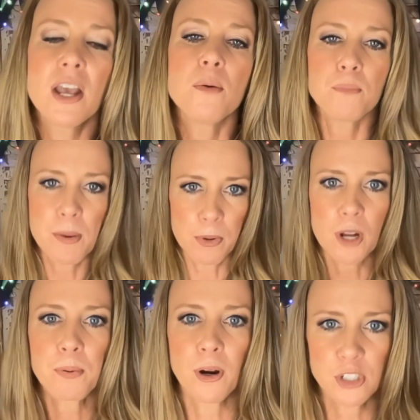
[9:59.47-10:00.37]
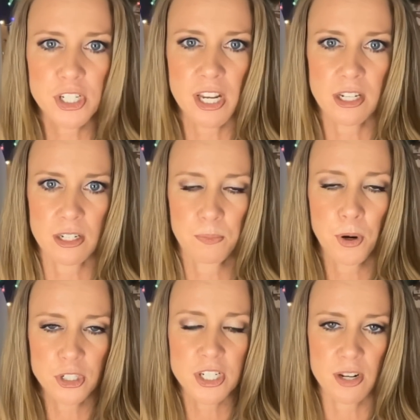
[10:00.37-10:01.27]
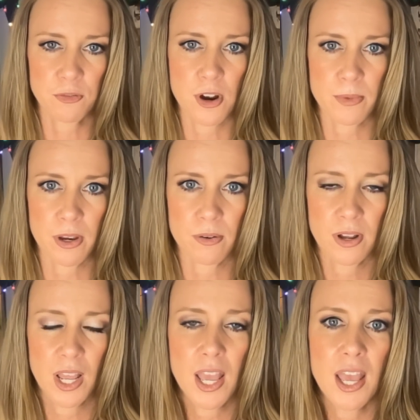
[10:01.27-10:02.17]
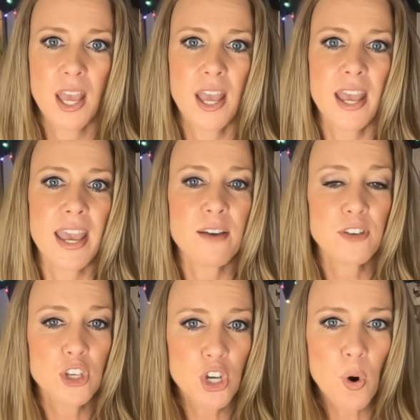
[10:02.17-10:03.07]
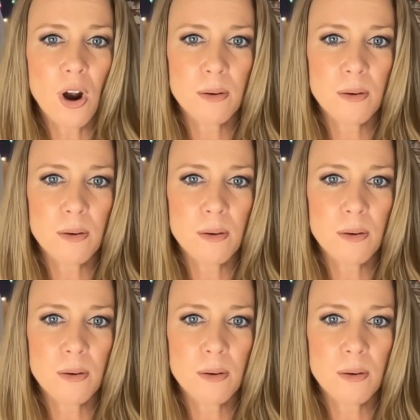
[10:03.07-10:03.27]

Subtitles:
people are purchasing from you. If you are